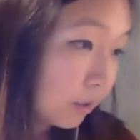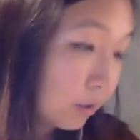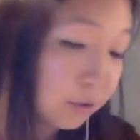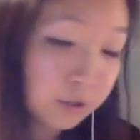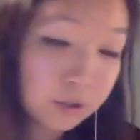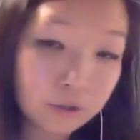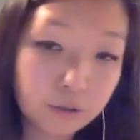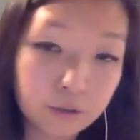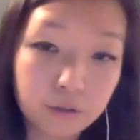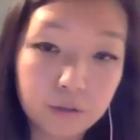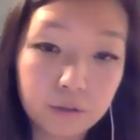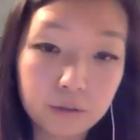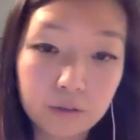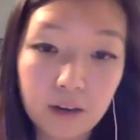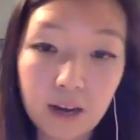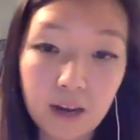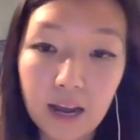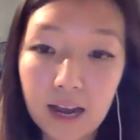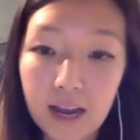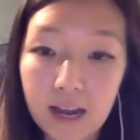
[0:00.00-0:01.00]
to
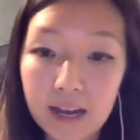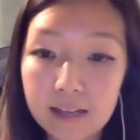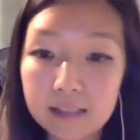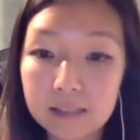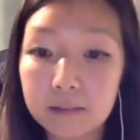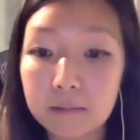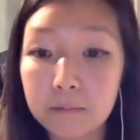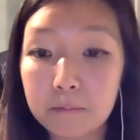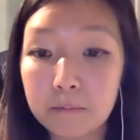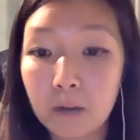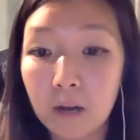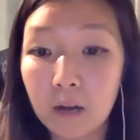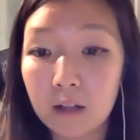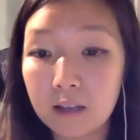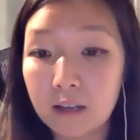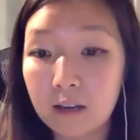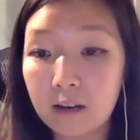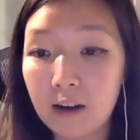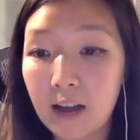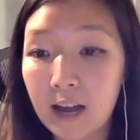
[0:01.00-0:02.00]
ask
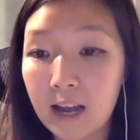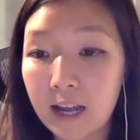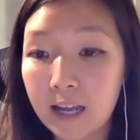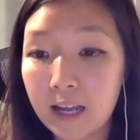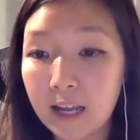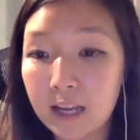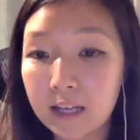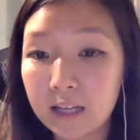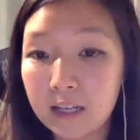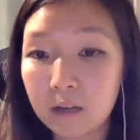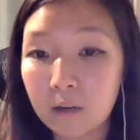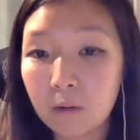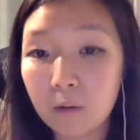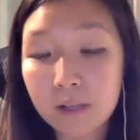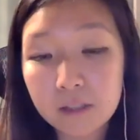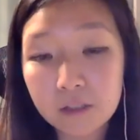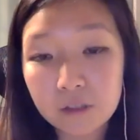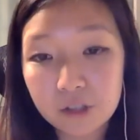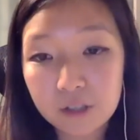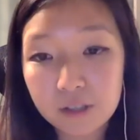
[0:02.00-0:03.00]
Molly or I any
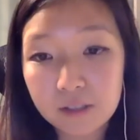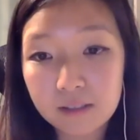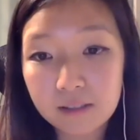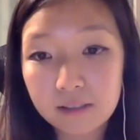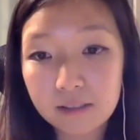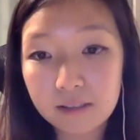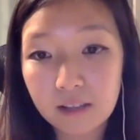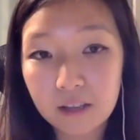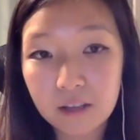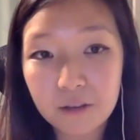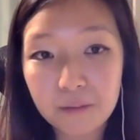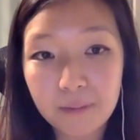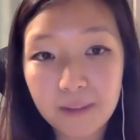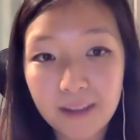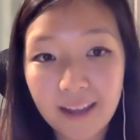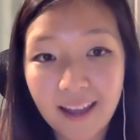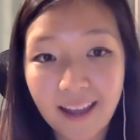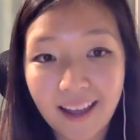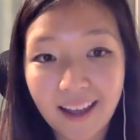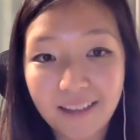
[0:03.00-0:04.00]
questions that you may
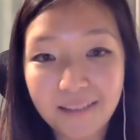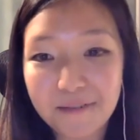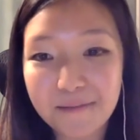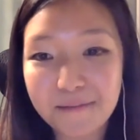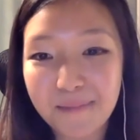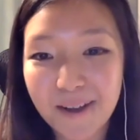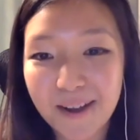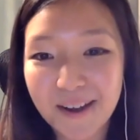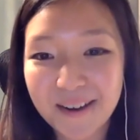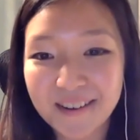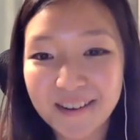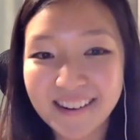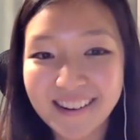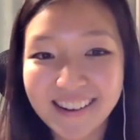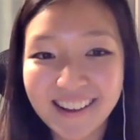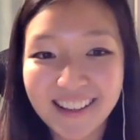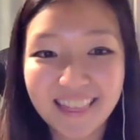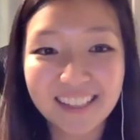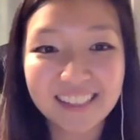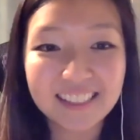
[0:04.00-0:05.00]
have about
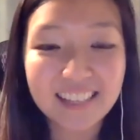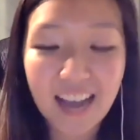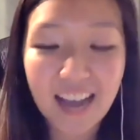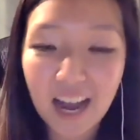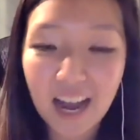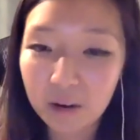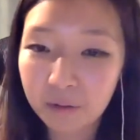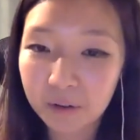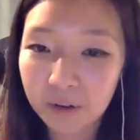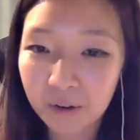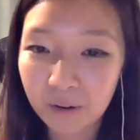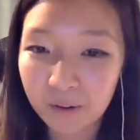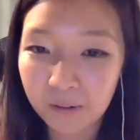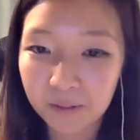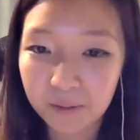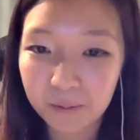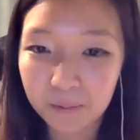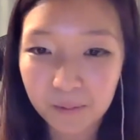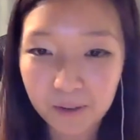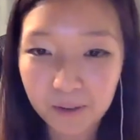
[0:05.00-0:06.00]
this hour or
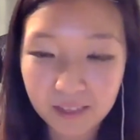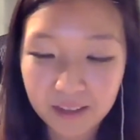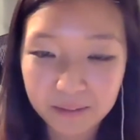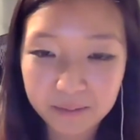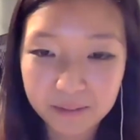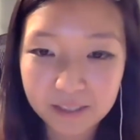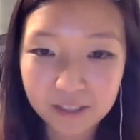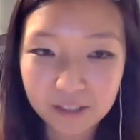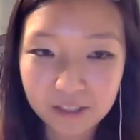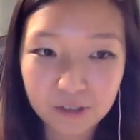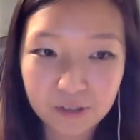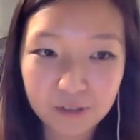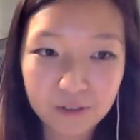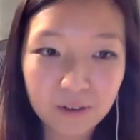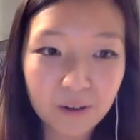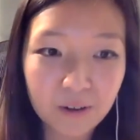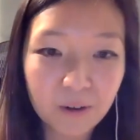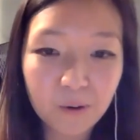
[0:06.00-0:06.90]
the work that we do,